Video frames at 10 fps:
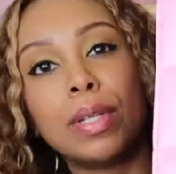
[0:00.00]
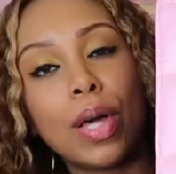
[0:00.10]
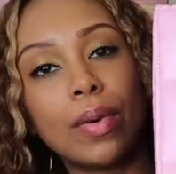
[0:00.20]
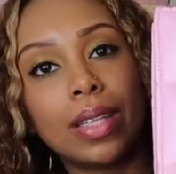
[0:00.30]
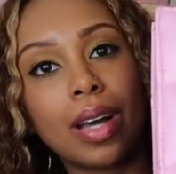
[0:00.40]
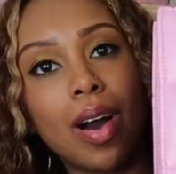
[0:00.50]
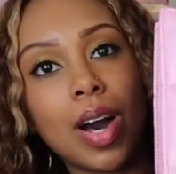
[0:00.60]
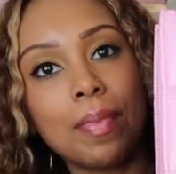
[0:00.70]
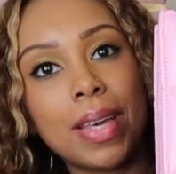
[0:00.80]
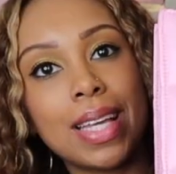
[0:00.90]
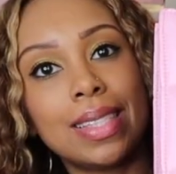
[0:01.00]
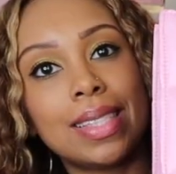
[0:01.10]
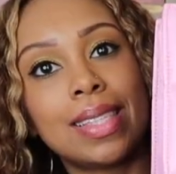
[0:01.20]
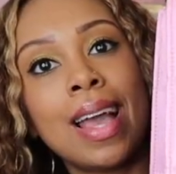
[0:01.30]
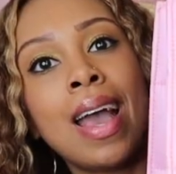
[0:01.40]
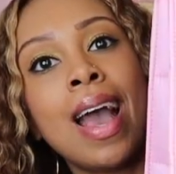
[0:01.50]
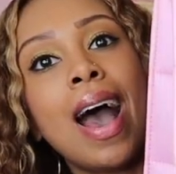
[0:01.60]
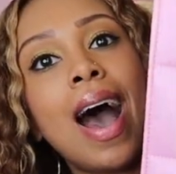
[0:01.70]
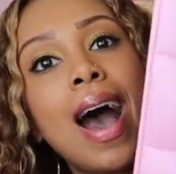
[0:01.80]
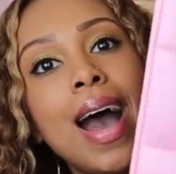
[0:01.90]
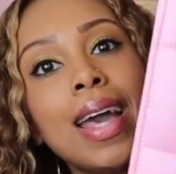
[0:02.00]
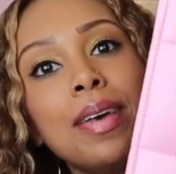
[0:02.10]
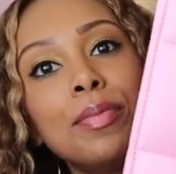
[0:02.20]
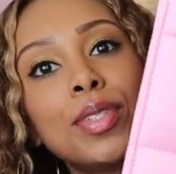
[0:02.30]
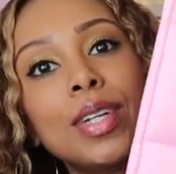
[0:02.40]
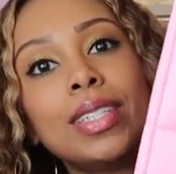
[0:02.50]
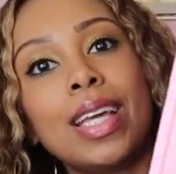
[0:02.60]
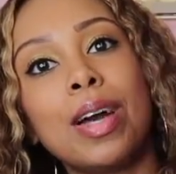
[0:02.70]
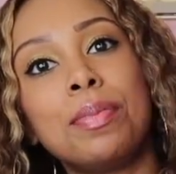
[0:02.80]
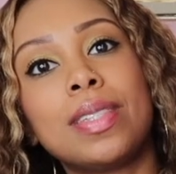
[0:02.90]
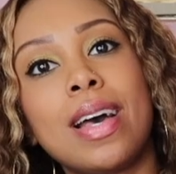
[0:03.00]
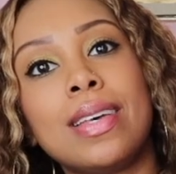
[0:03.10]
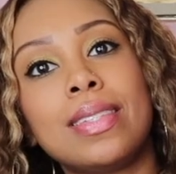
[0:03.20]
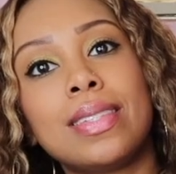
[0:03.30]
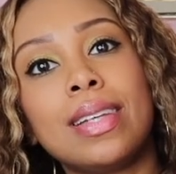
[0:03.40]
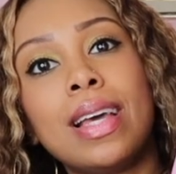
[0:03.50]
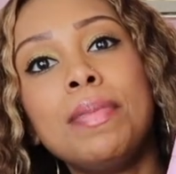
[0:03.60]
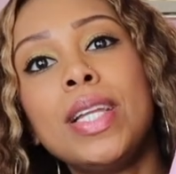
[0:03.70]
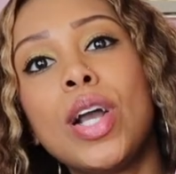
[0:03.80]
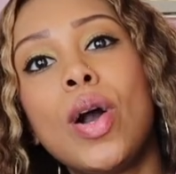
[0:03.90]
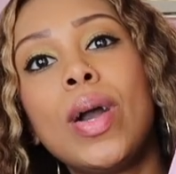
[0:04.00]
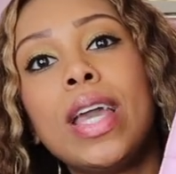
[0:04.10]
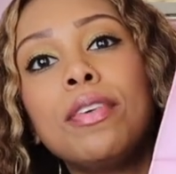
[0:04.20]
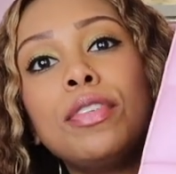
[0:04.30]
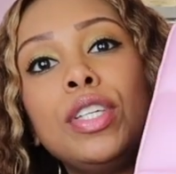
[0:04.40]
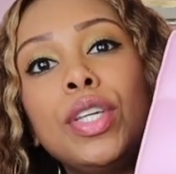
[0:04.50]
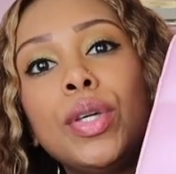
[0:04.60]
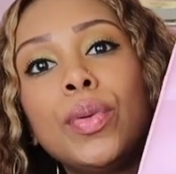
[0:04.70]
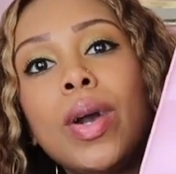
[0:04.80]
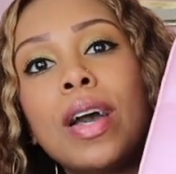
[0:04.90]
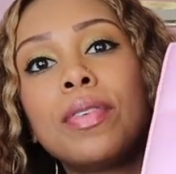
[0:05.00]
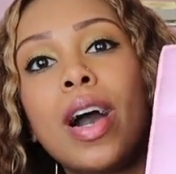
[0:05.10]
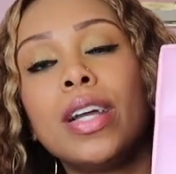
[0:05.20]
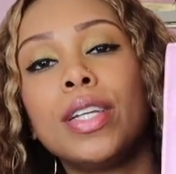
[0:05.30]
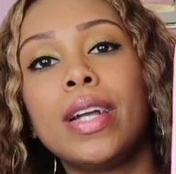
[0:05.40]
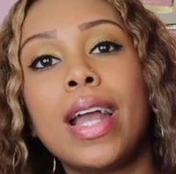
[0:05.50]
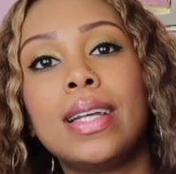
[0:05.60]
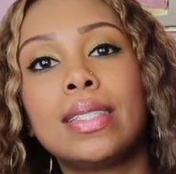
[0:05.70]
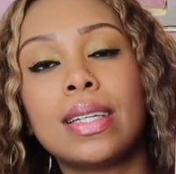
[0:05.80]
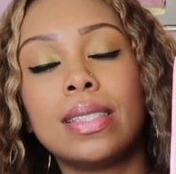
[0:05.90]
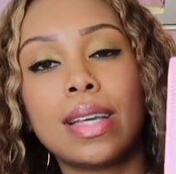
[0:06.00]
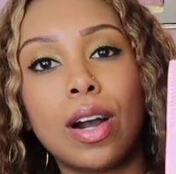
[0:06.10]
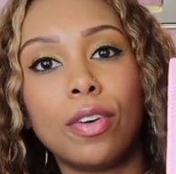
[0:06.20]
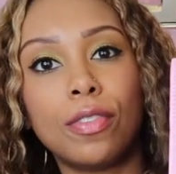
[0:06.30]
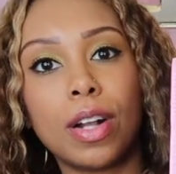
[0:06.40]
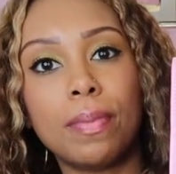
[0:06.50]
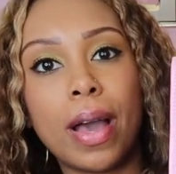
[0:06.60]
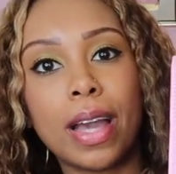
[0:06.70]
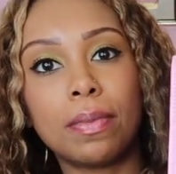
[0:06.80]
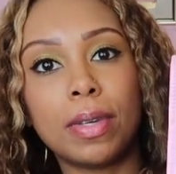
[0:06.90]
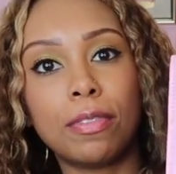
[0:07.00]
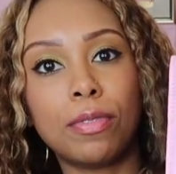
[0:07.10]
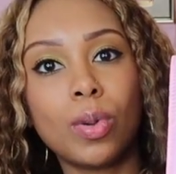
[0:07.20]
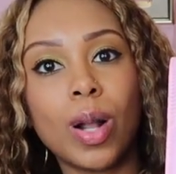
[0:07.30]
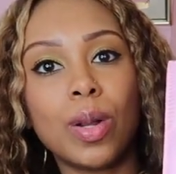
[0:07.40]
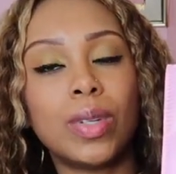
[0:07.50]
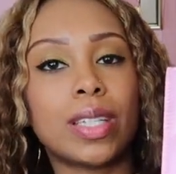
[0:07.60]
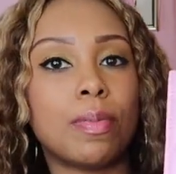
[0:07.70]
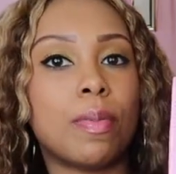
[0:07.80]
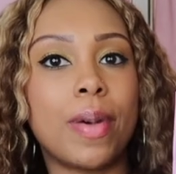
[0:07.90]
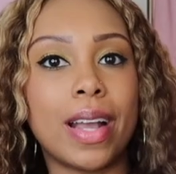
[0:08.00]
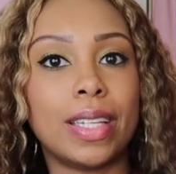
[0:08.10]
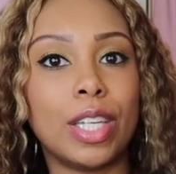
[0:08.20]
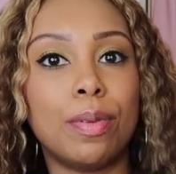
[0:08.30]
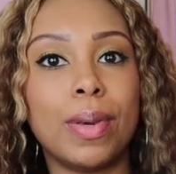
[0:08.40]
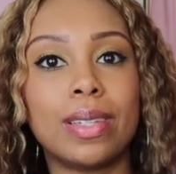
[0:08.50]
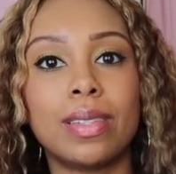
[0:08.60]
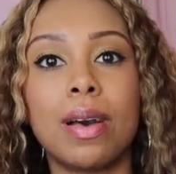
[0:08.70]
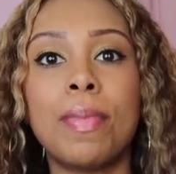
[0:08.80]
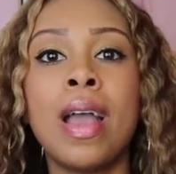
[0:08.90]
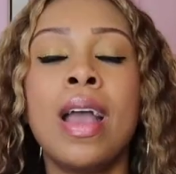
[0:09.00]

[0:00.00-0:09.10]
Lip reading: below in the comments. I am certainly obsessed. Let me know if you have gotten your hands on a Telfar bag before and what type of bag that you picked up.